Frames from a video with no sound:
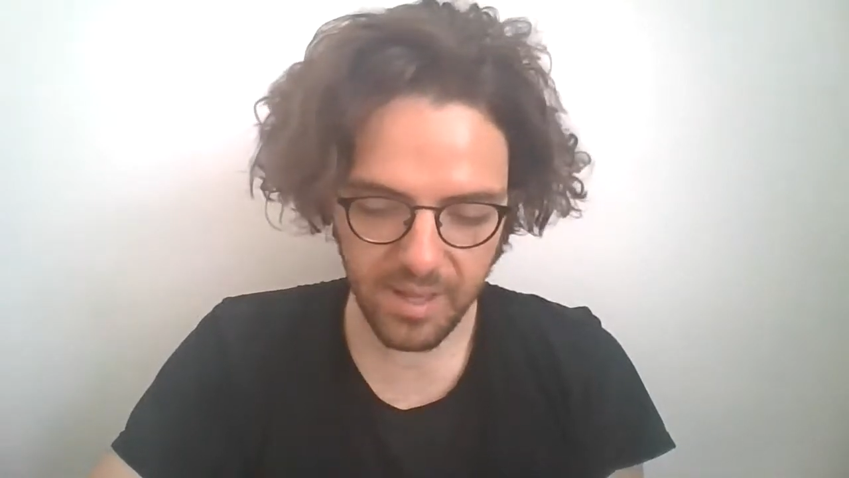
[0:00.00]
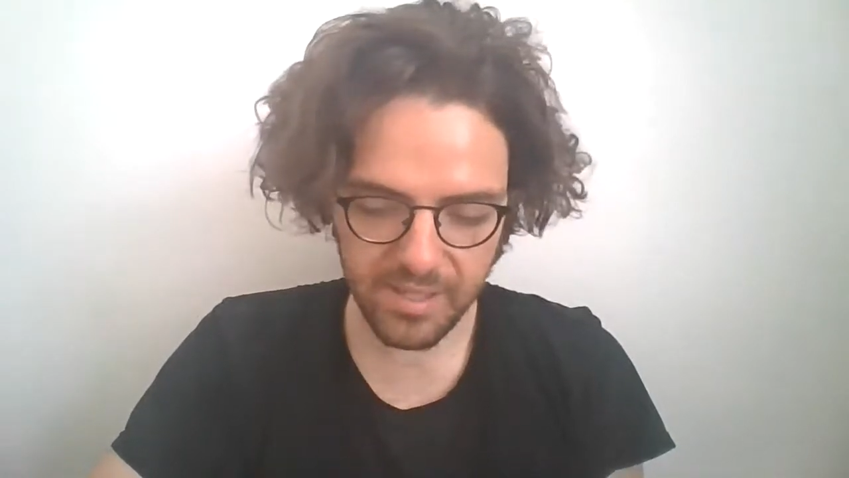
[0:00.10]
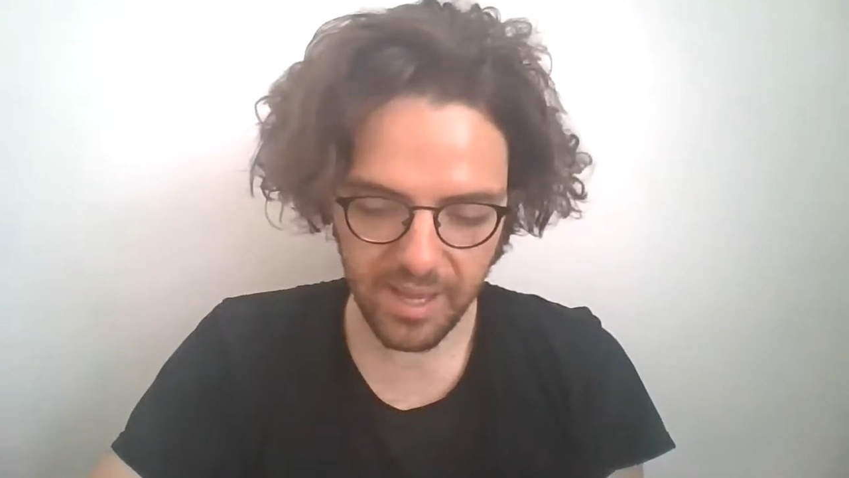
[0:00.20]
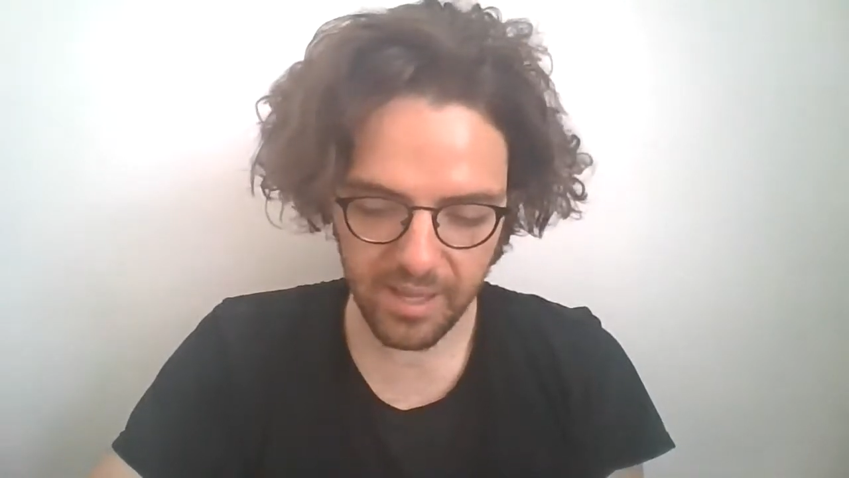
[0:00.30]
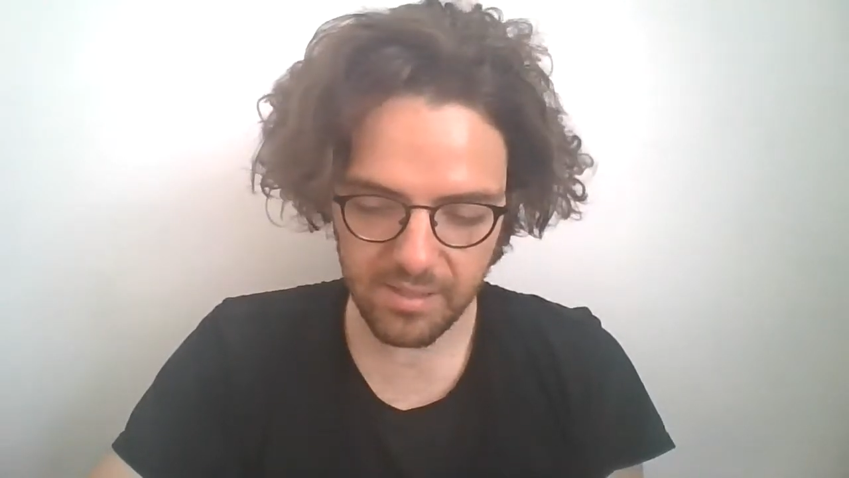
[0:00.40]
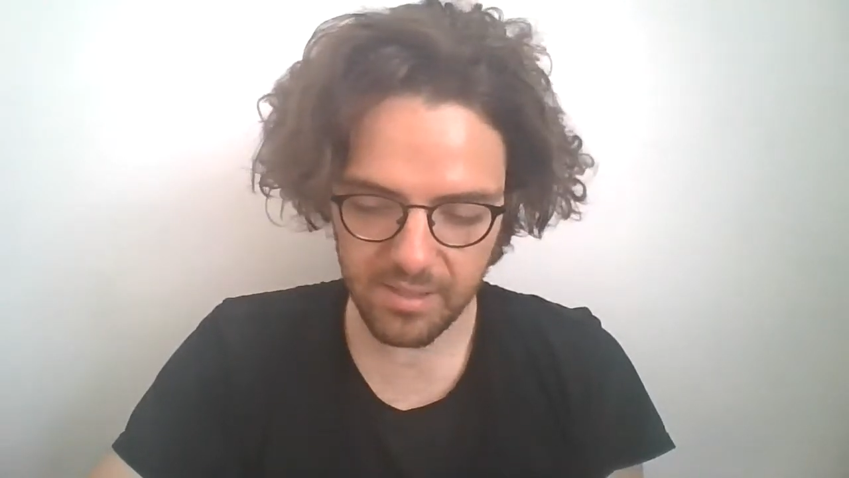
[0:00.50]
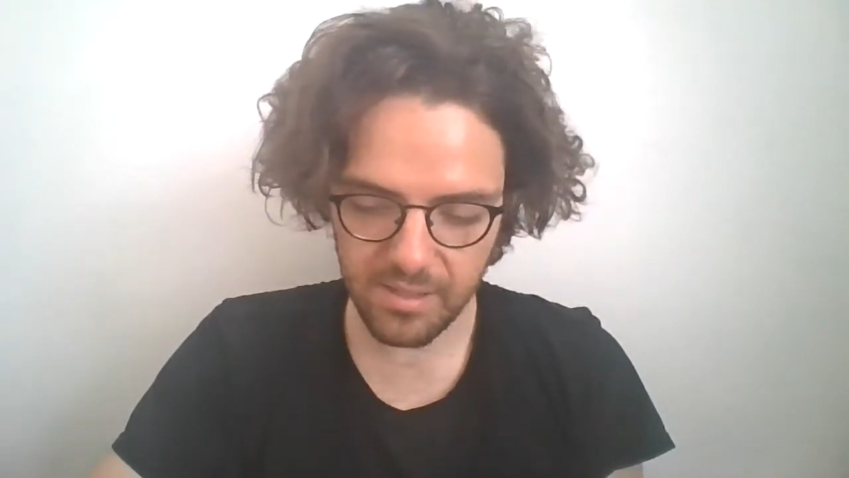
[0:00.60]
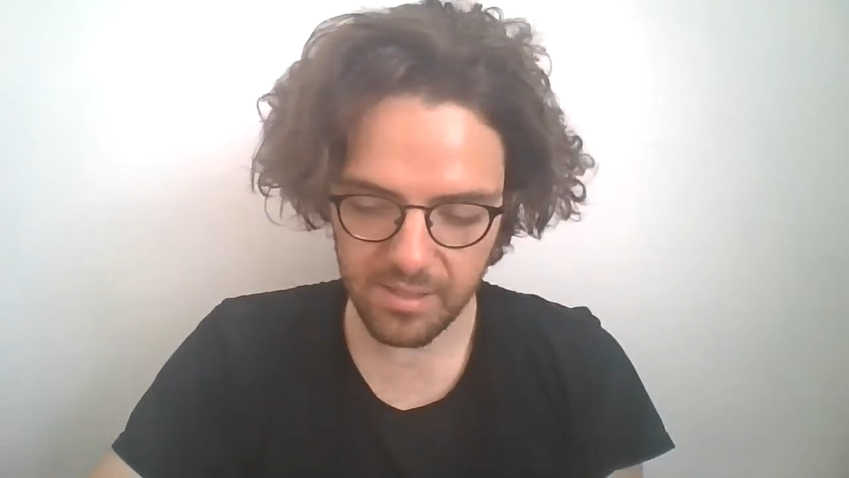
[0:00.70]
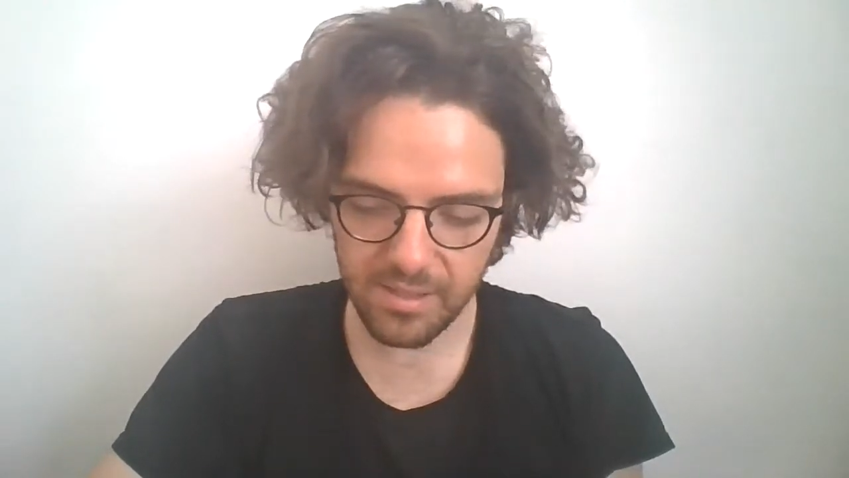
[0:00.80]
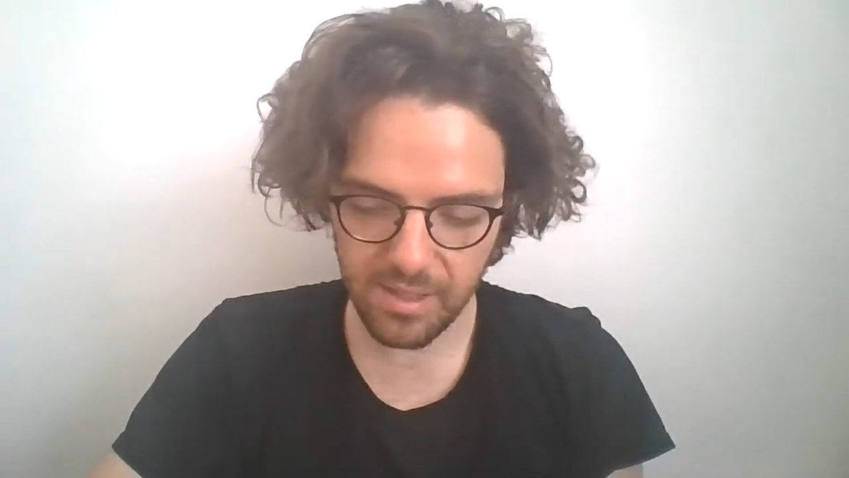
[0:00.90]

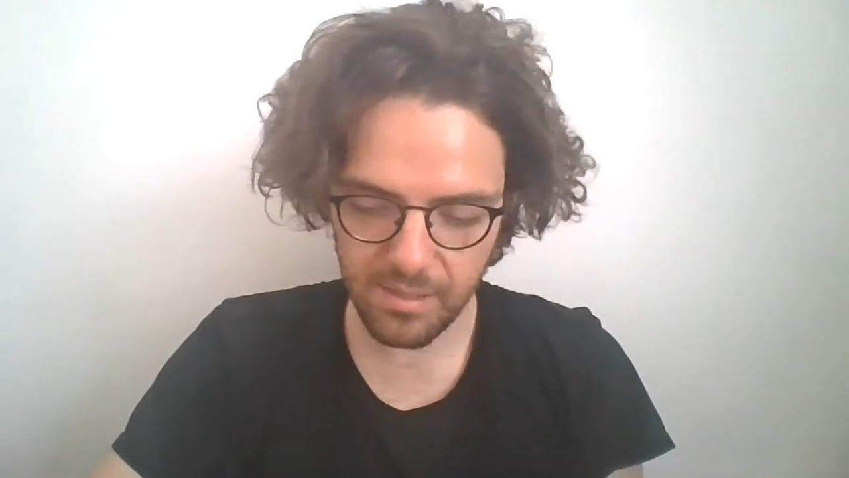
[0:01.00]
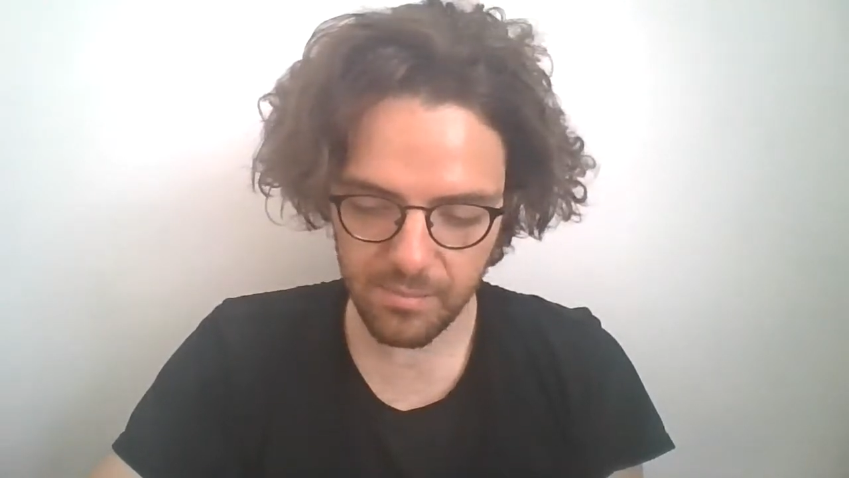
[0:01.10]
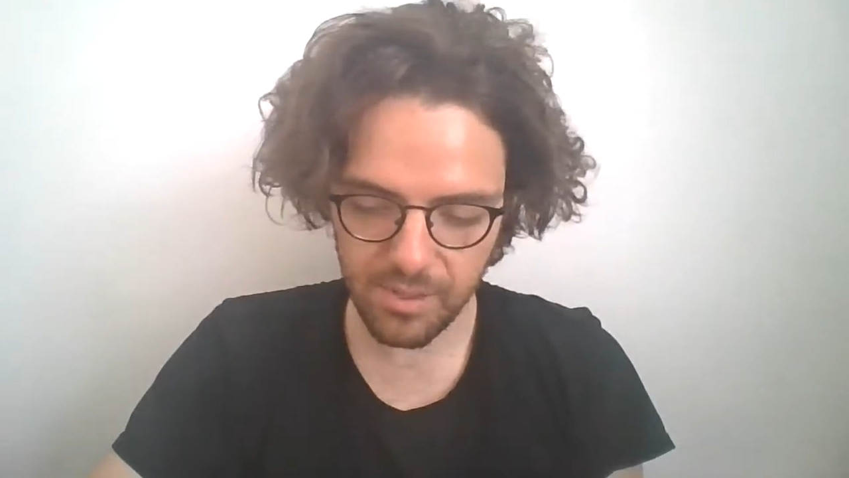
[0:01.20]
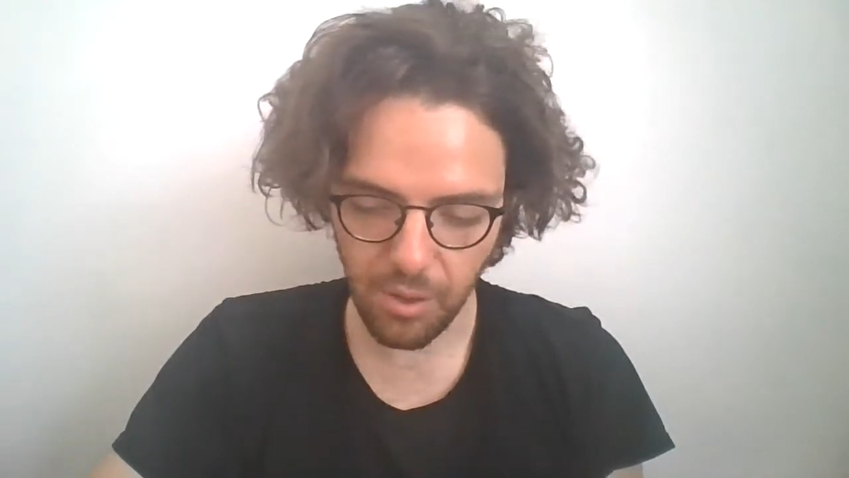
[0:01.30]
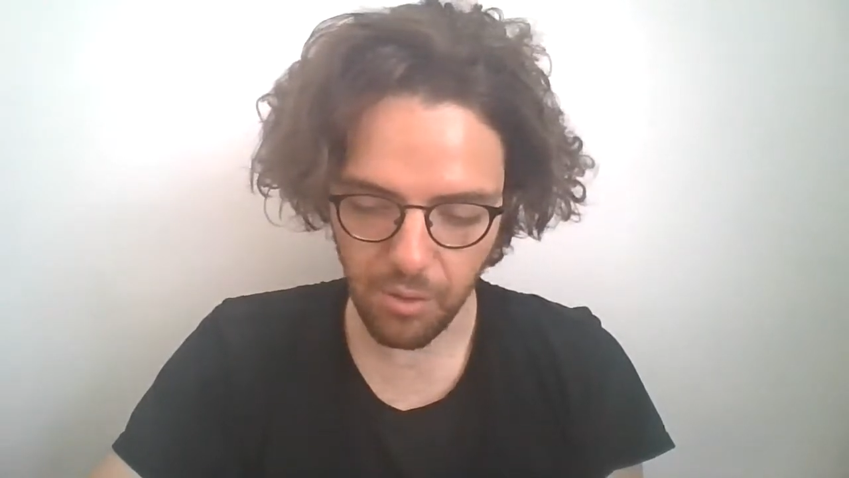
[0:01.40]
attains seems